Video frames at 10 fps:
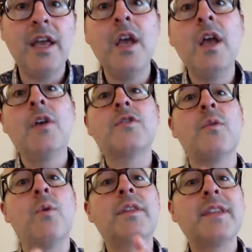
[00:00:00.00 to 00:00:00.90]
So what
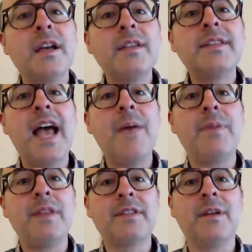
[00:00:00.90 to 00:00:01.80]
does happen
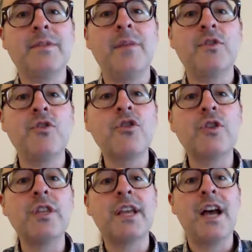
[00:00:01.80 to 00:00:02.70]
sometimes, usually the
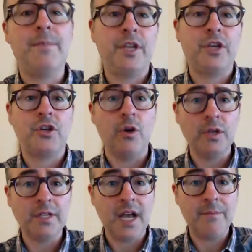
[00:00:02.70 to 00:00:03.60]
competition goes
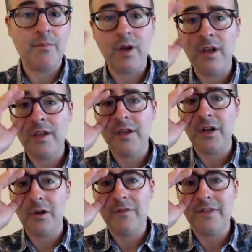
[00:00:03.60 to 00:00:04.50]
up. You know, if
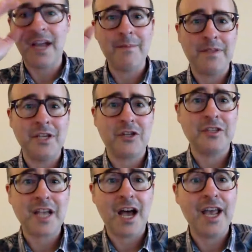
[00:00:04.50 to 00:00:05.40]
the competition's
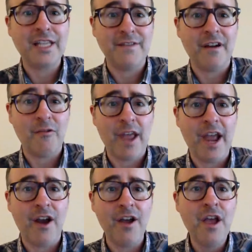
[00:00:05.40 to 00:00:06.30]
high, it's very rare
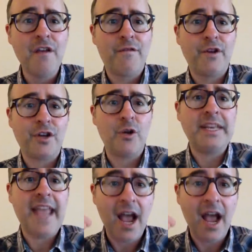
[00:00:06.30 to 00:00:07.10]
for it to go down.